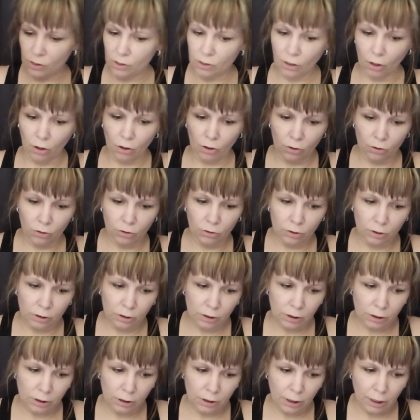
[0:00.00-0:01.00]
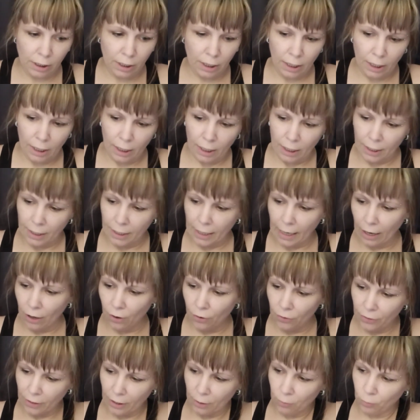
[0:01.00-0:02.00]
so
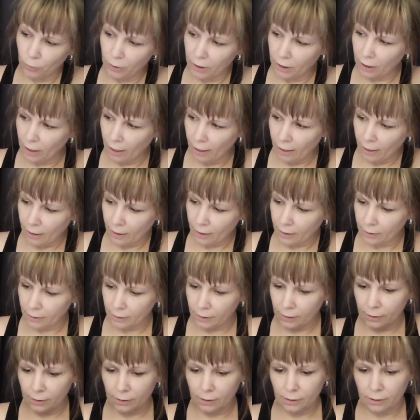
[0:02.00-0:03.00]
now that we are